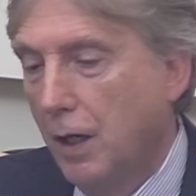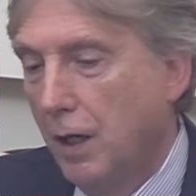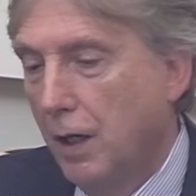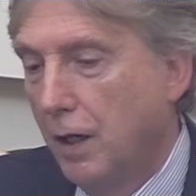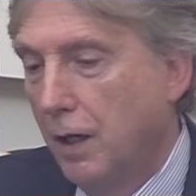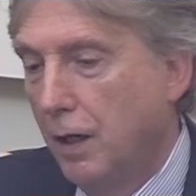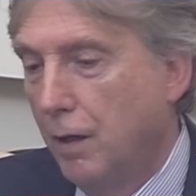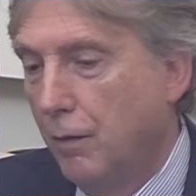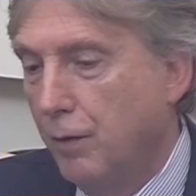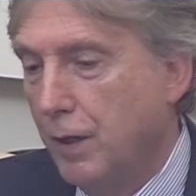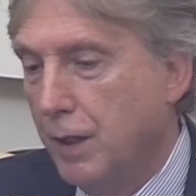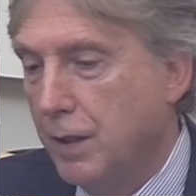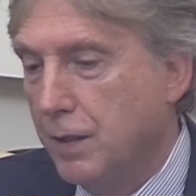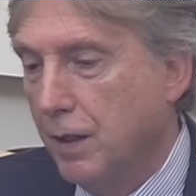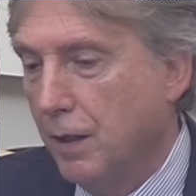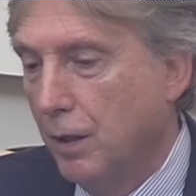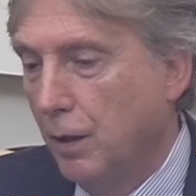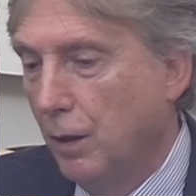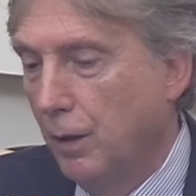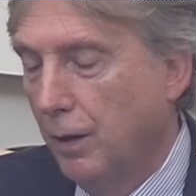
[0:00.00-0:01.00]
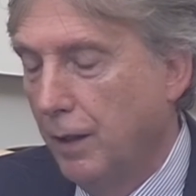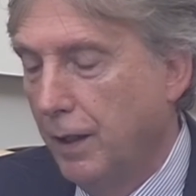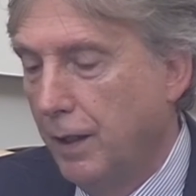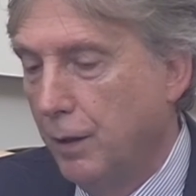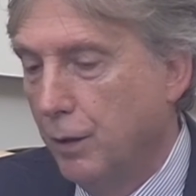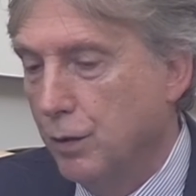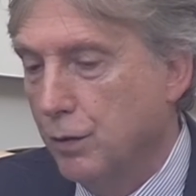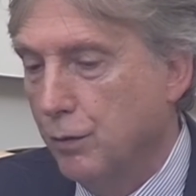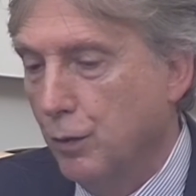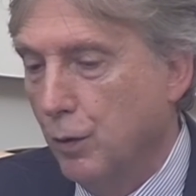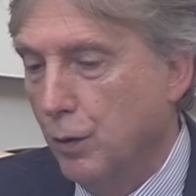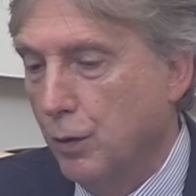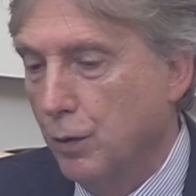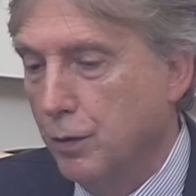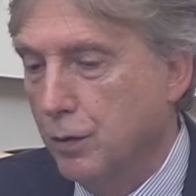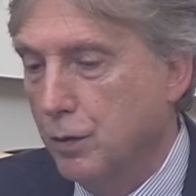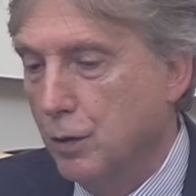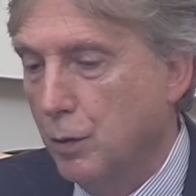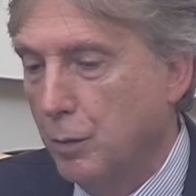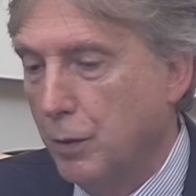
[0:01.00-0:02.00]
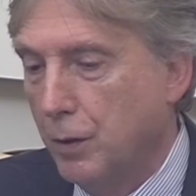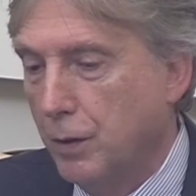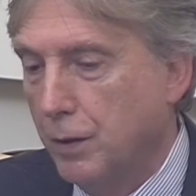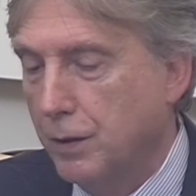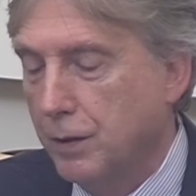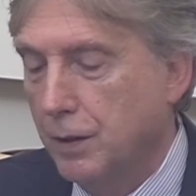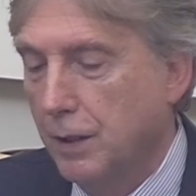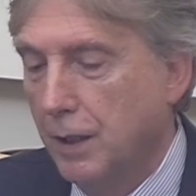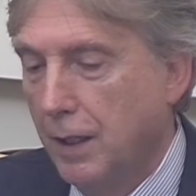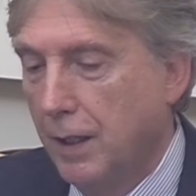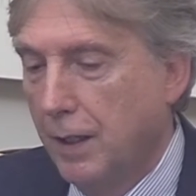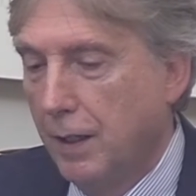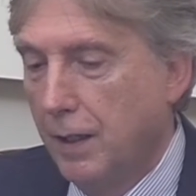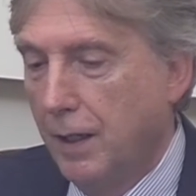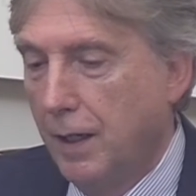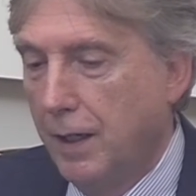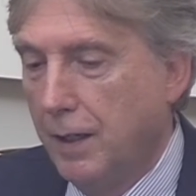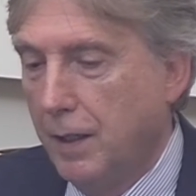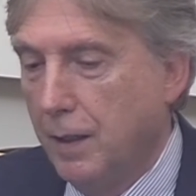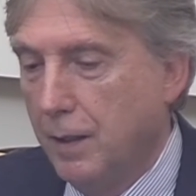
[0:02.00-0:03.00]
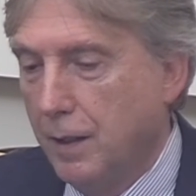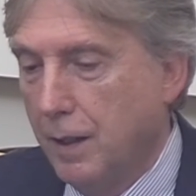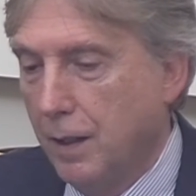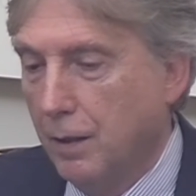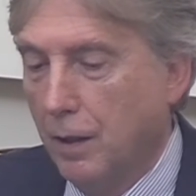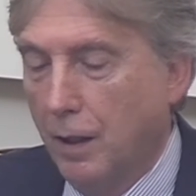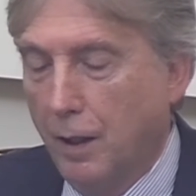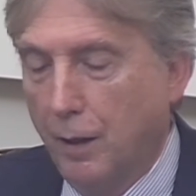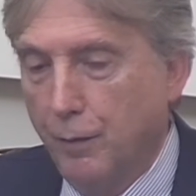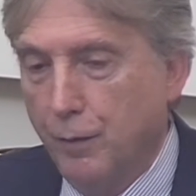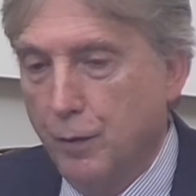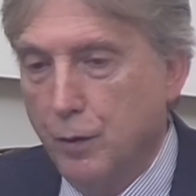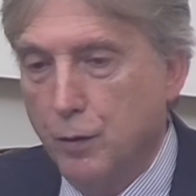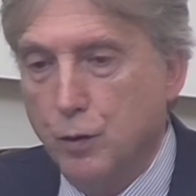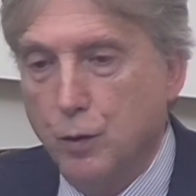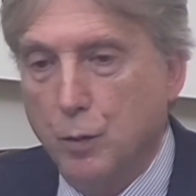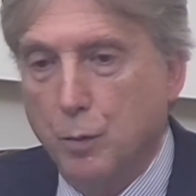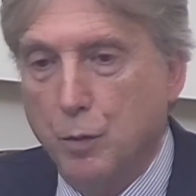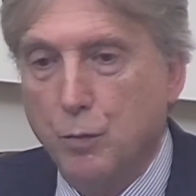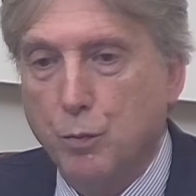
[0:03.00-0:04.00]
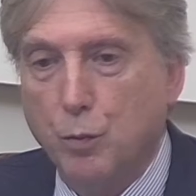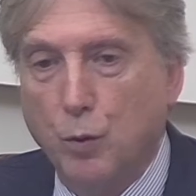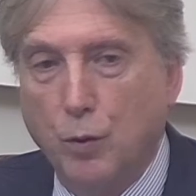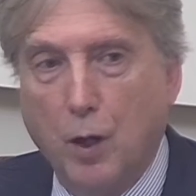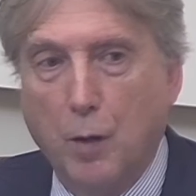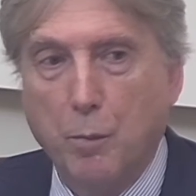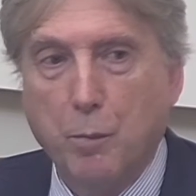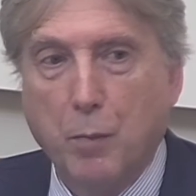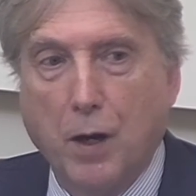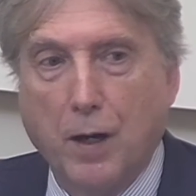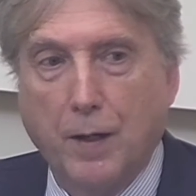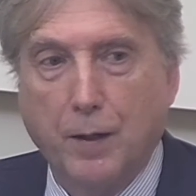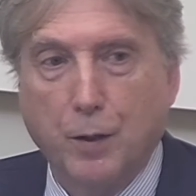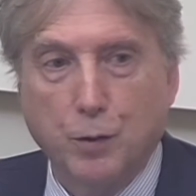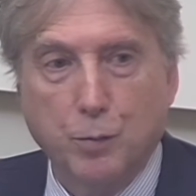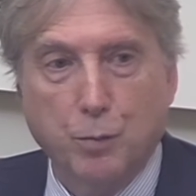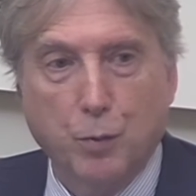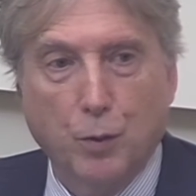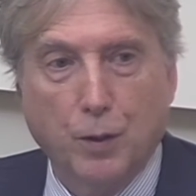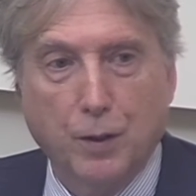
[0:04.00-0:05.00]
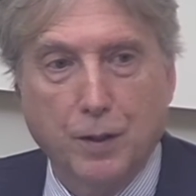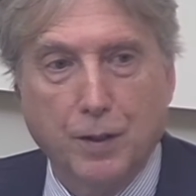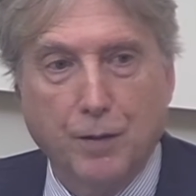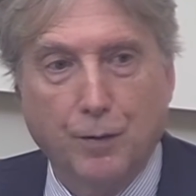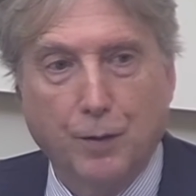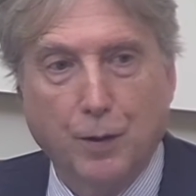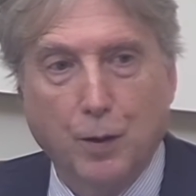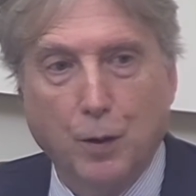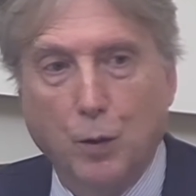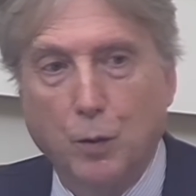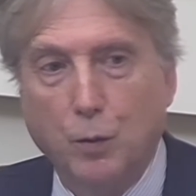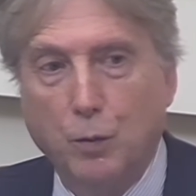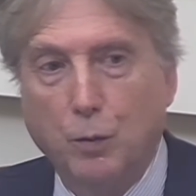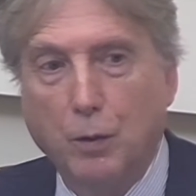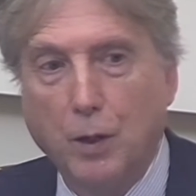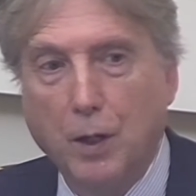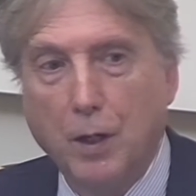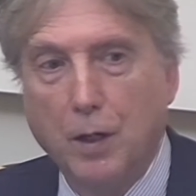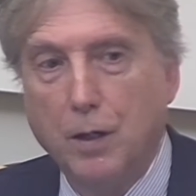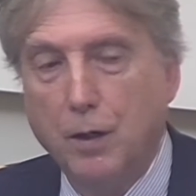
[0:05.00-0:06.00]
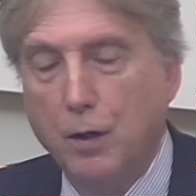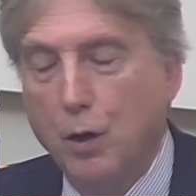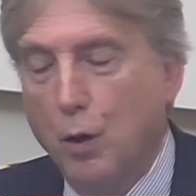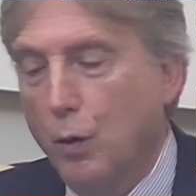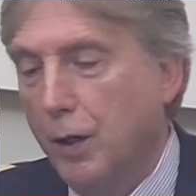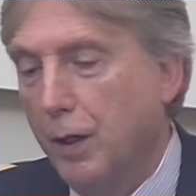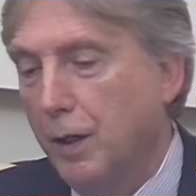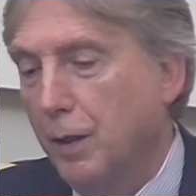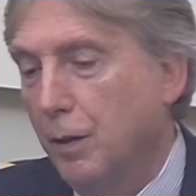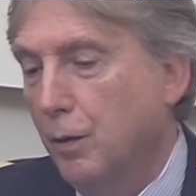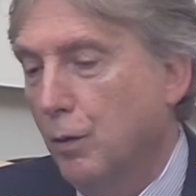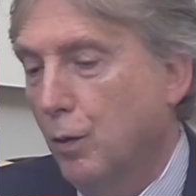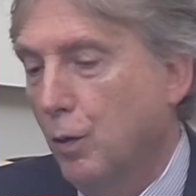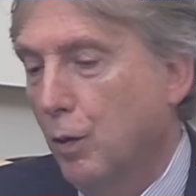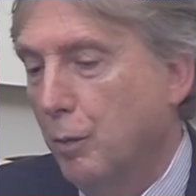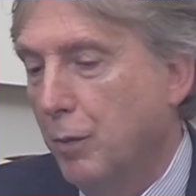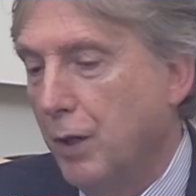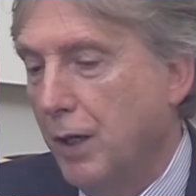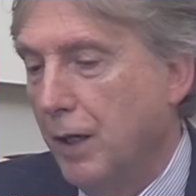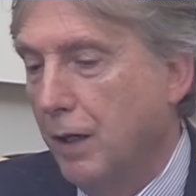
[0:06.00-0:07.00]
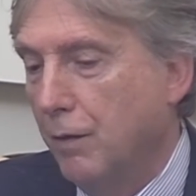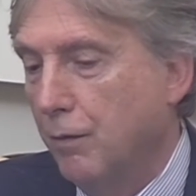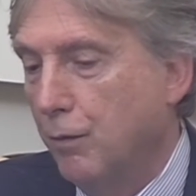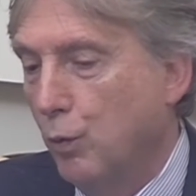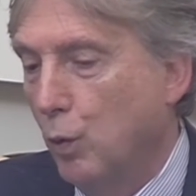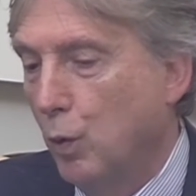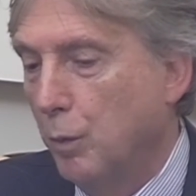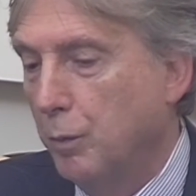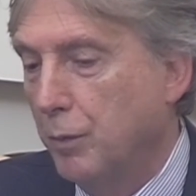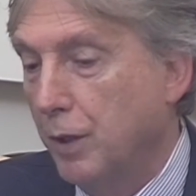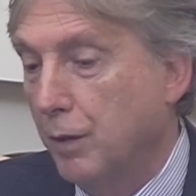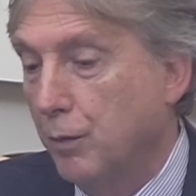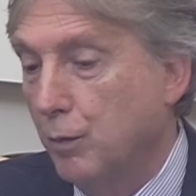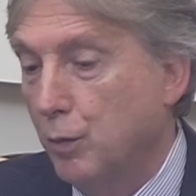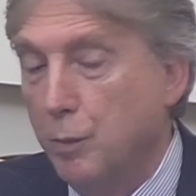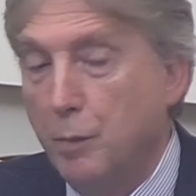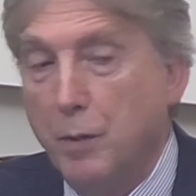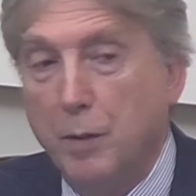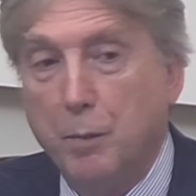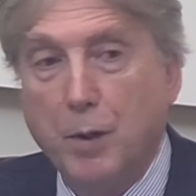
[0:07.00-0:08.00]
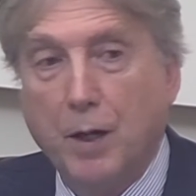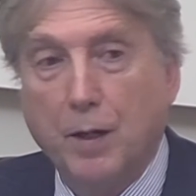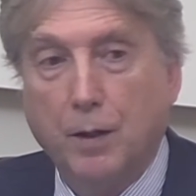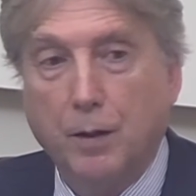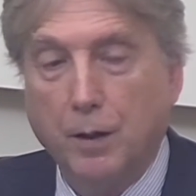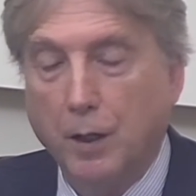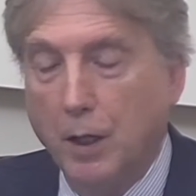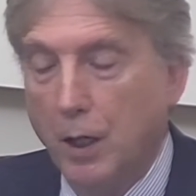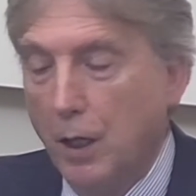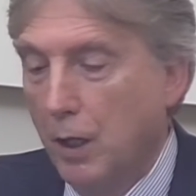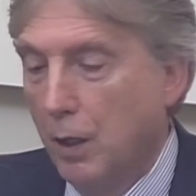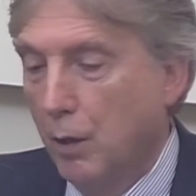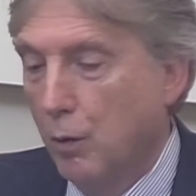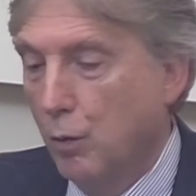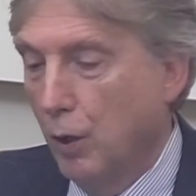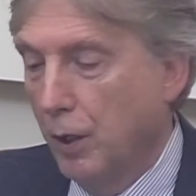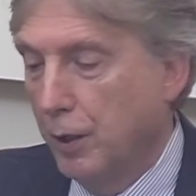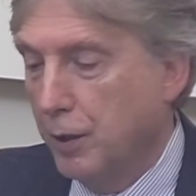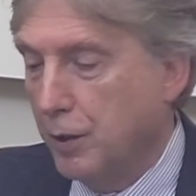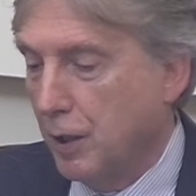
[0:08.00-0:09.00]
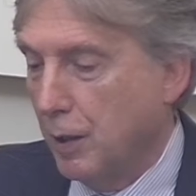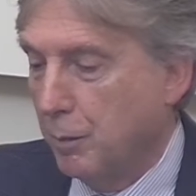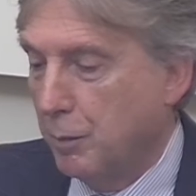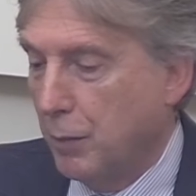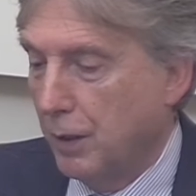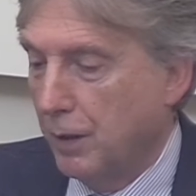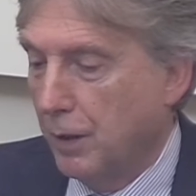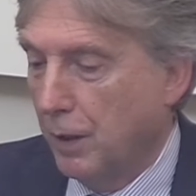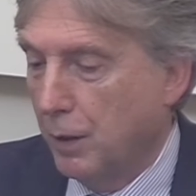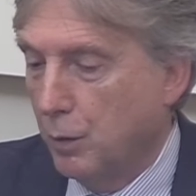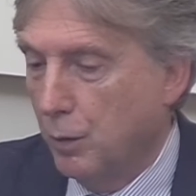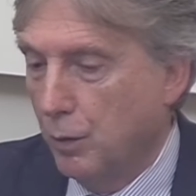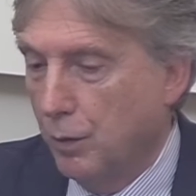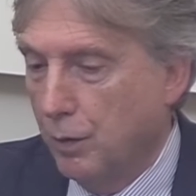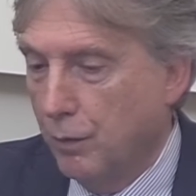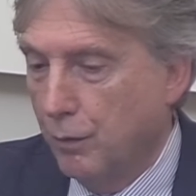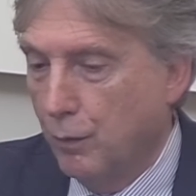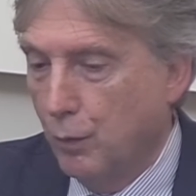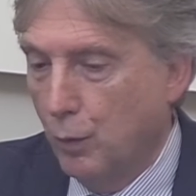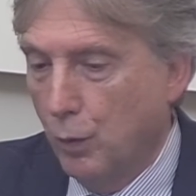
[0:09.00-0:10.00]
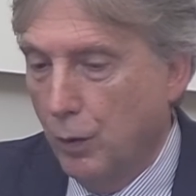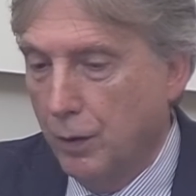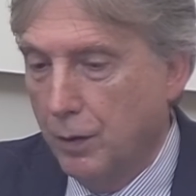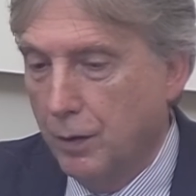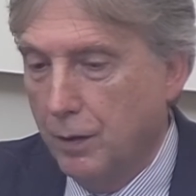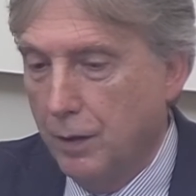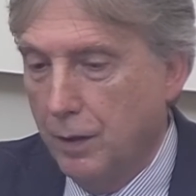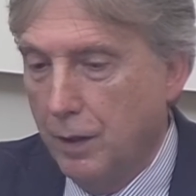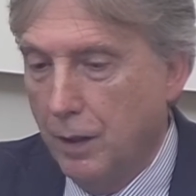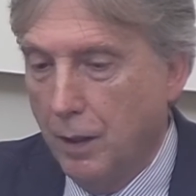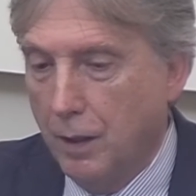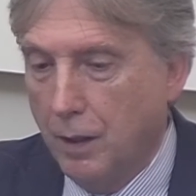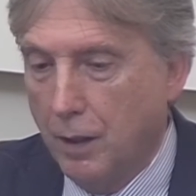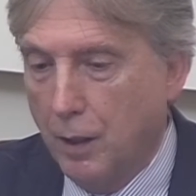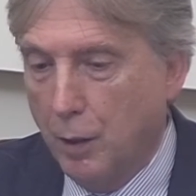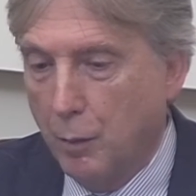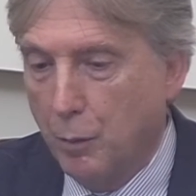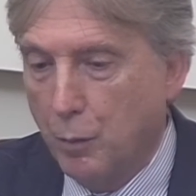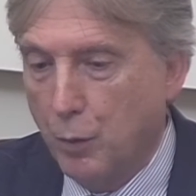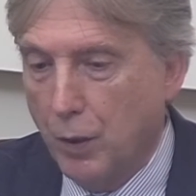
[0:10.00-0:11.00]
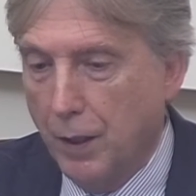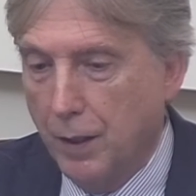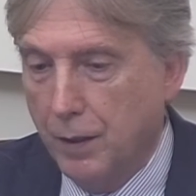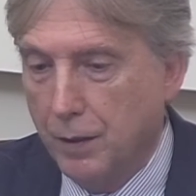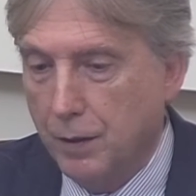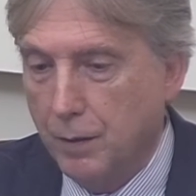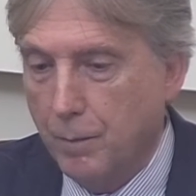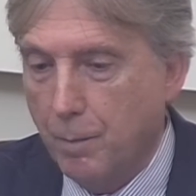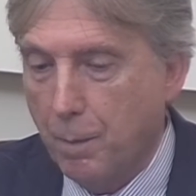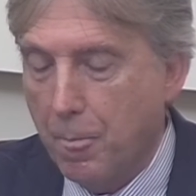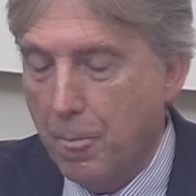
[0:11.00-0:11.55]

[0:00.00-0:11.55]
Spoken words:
retail, and also for consumers. And in the end, a lot of consumers would not buy those products, even though knowing or being informed that it would be better quality, but they couldn't afford the higher price.